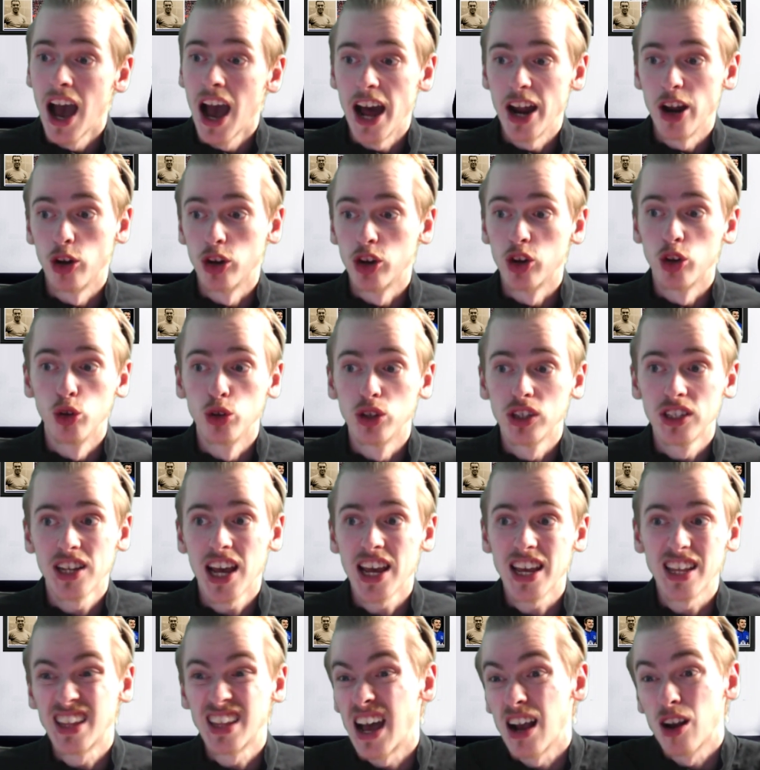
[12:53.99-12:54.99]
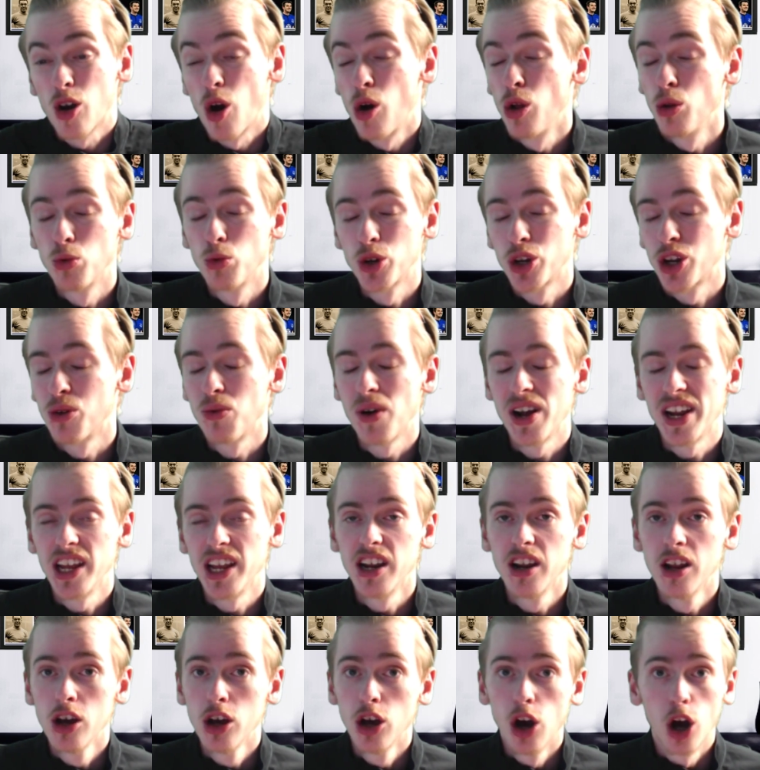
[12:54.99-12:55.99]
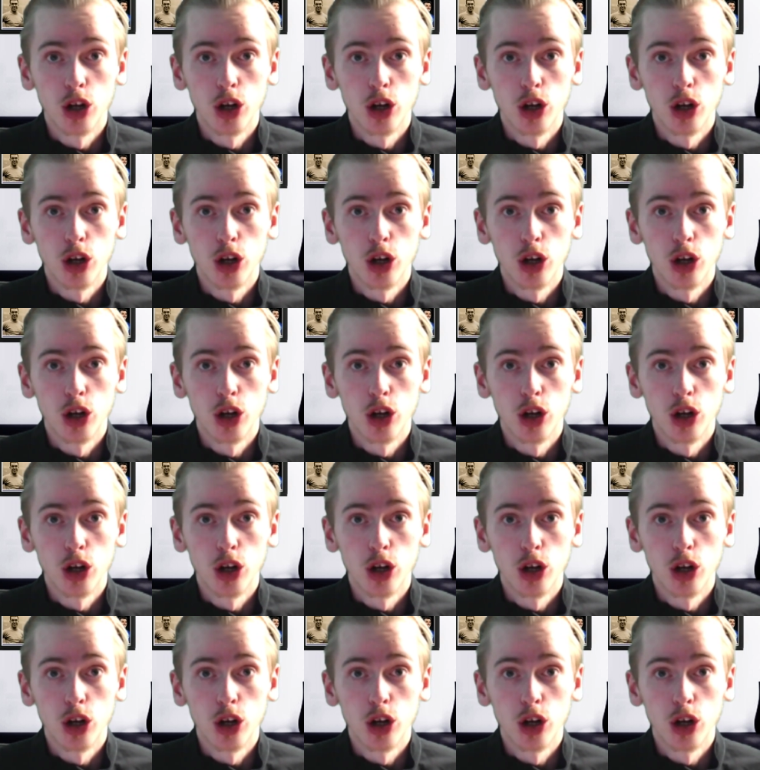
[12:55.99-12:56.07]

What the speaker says: And on another day, that goal wouldn't have went in.